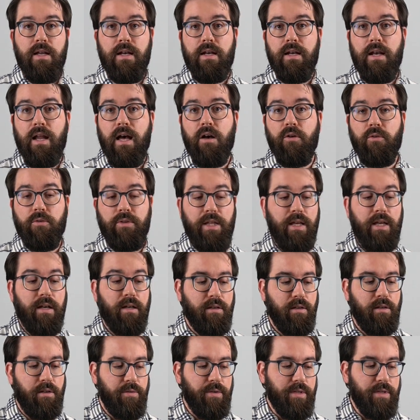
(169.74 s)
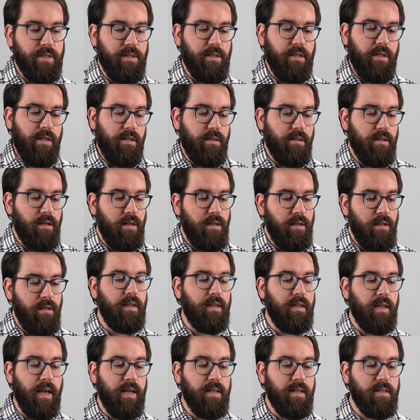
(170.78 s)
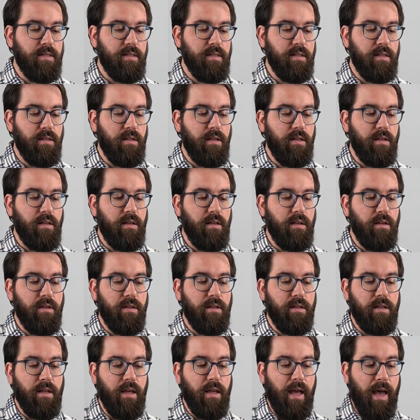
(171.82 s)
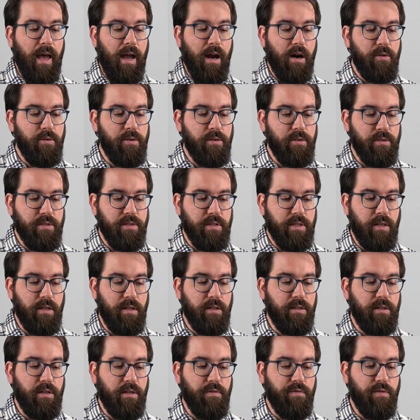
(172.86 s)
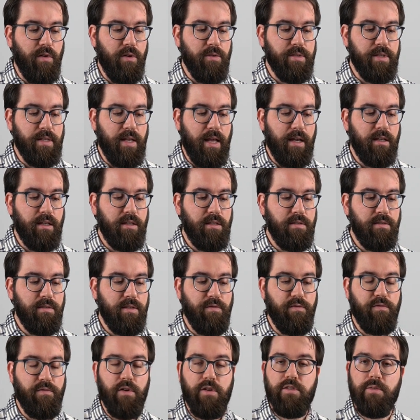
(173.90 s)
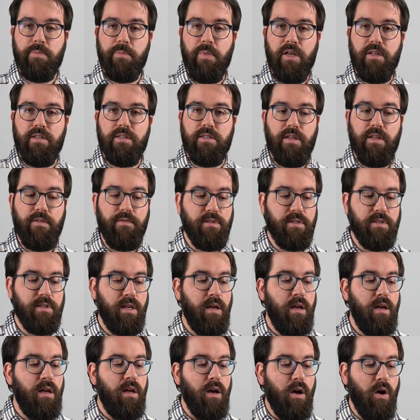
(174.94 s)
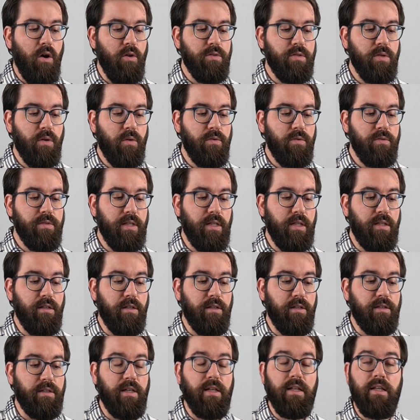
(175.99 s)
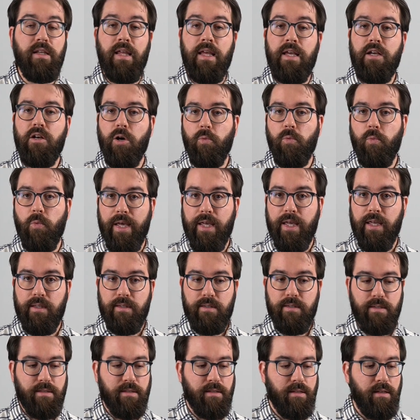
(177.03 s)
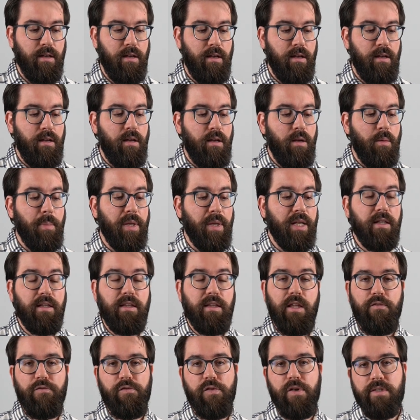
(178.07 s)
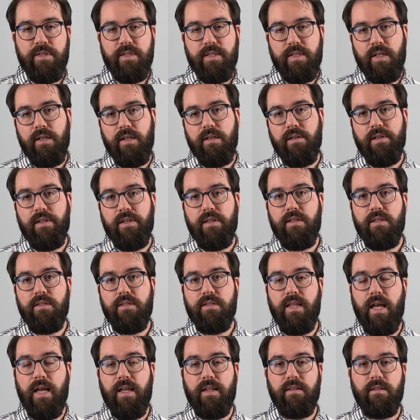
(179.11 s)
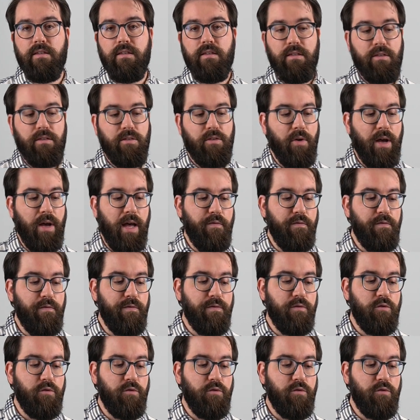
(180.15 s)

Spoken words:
Now, the accuracy. It has the errors here, the false negatives and false positives, also considered in equal weights, but the difference here is that you have